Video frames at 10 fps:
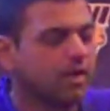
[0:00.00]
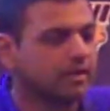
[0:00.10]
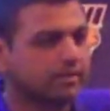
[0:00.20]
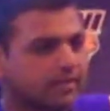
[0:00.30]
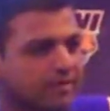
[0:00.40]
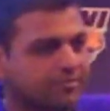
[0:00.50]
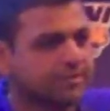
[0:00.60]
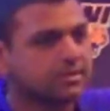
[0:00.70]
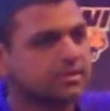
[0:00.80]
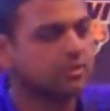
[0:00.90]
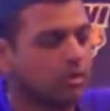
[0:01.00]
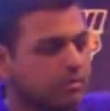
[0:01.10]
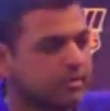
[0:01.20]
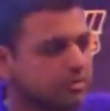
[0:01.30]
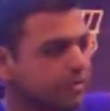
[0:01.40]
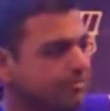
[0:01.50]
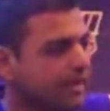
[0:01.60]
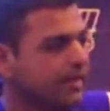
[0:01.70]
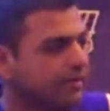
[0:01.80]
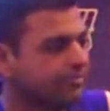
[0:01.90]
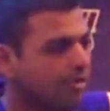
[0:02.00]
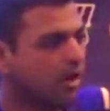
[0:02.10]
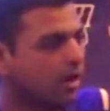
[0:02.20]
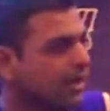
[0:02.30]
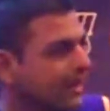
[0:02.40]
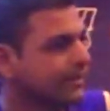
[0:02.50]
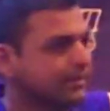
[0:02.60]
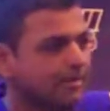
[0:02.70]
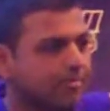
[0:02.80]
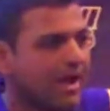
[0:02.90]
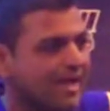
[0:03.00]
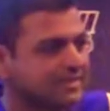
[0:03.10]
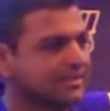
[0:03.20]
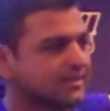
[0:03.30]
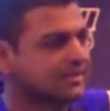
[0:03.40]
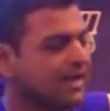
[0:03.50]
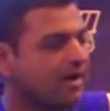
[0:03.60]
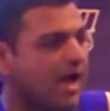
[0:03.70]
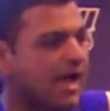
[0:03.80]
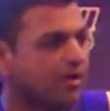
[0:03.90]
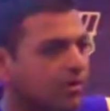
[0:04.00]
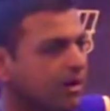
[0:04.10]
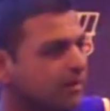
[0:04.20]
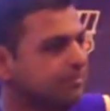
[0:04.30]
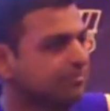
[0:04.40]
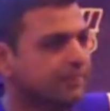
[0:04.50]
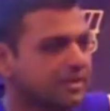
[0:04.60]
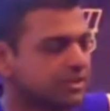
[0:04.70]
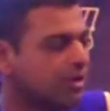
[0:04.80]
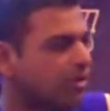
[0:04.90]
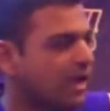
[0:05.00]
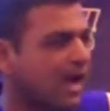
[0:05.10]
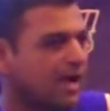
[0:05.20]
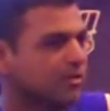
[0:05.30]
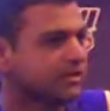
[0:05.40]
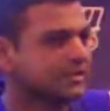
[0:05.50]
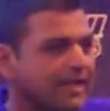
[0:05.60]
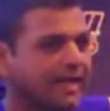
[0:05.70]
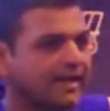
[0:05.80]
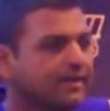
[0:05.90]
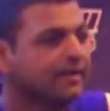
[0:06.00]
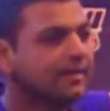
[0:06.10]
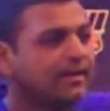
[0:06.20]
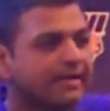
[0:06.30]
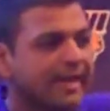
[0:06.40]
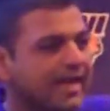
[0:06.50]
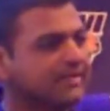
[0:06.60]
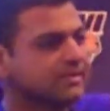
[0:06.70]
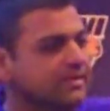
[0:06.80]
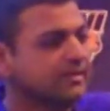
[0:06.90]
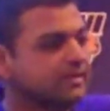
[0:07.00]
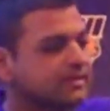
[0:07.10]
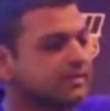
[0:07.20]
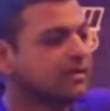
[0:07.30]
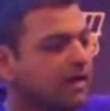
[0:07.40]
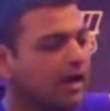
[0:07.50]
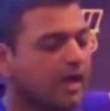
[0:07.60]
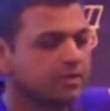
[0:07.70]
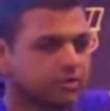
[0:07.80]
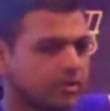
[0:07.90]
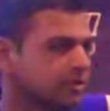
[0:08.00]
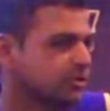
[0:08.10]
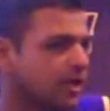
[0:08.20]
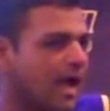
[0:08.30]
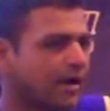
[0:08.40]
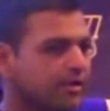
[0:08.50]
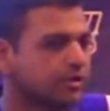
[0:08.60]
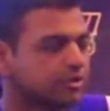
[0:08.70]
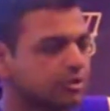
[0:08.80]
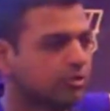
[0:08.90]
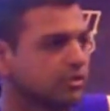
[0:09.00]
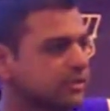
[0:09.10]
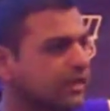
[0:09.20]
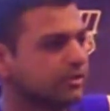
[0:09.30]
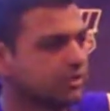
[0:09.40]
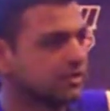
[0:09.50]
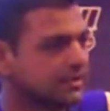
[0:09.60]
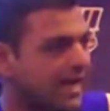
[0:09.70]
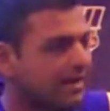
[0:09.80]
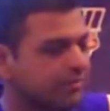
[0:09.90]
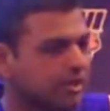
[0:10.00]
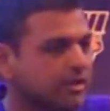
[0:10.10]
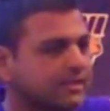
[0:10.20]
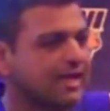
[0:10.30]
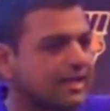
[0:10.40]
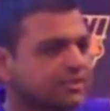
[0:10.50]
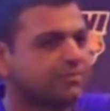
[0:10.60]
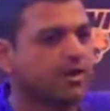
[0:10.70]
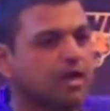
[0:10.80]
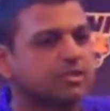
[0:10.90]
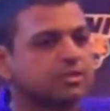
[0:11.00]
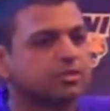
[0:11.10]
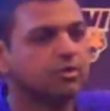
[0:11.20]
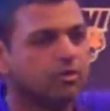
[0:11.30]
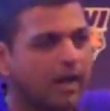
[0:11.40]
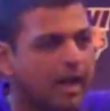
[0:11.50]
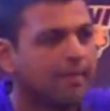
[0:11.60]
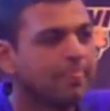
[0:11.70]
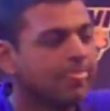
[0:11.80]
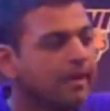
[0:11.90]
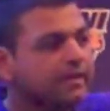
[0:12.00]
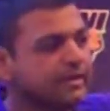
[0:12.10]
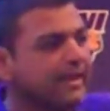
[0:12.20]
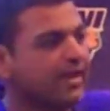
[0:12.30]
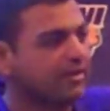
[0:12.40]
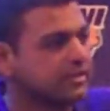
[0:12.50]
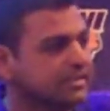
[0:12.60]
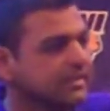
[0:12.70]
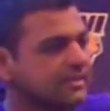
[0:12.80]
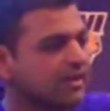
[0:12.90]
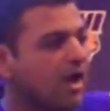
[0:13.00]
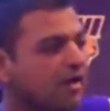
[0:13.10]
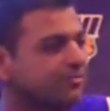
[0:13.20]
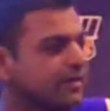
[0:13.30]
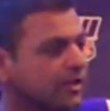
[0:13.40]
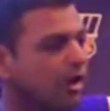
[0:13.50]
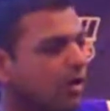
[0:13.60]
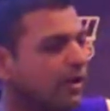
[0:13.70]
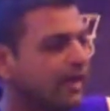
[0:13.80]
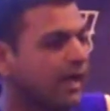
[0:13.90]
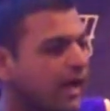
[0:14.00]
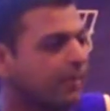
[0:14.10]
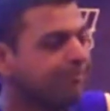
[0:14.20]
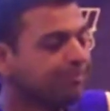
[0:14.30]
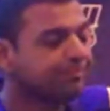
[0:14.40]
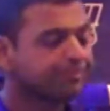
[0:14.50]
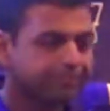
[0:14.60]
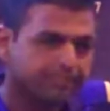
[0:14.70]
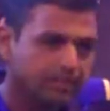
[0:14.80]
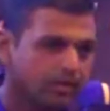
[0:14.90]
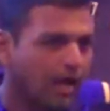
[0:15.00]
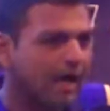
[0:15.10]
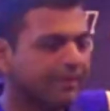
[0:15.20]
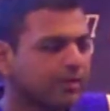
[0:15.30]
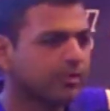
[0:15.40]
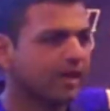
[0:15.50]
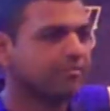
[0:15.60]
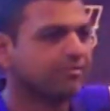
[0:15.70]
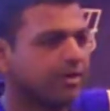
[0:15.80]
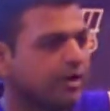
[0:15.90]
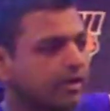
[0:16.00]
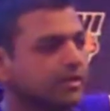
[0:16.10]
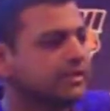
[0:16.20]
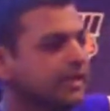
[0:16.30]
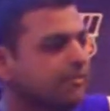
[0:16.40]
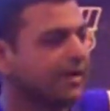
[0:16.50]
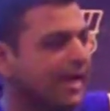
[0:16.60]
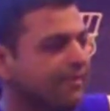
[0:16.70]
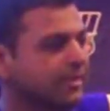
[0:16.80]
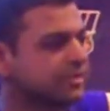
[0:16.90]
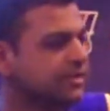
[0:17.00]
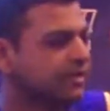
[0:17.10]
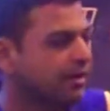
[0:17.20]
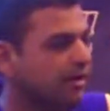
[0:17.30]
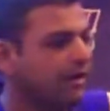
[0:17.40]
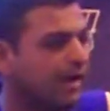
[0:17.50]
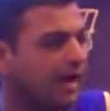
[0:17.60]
one of the toughest tournaments we play in the fall. Like, Nebraska's there, Iowa, Minnesota, Iowa State, Kansas. So there's a lot of good schools there. So it's kind of a good test for us to get our season off and go. And I think we have a very good team again this year.